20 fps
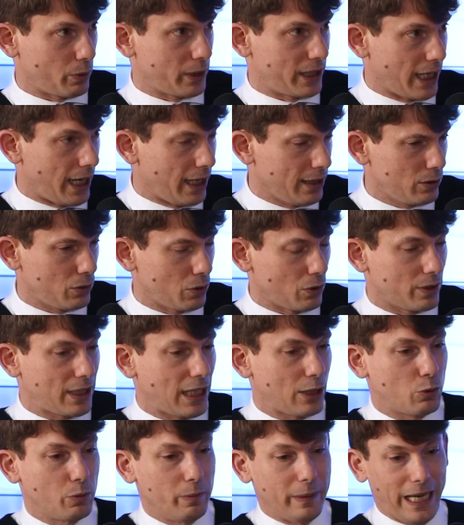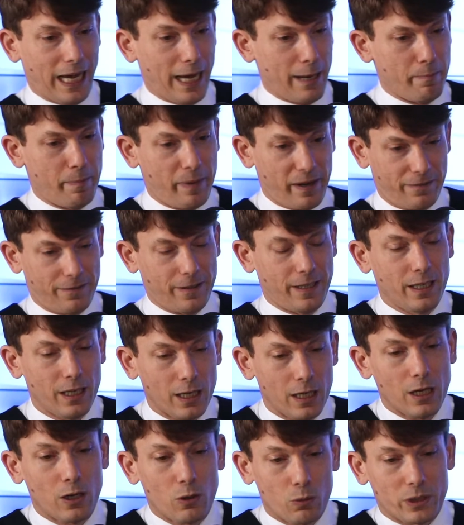that? That would be empathy
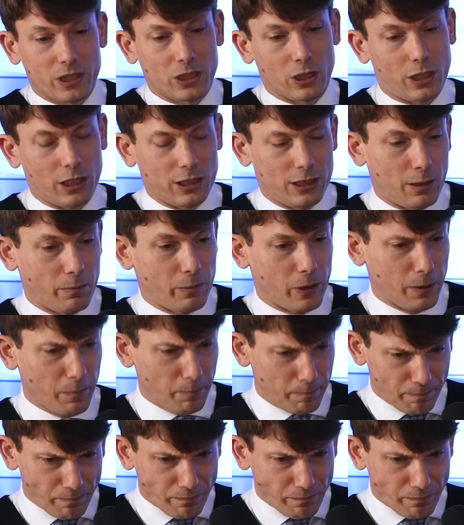with the customer.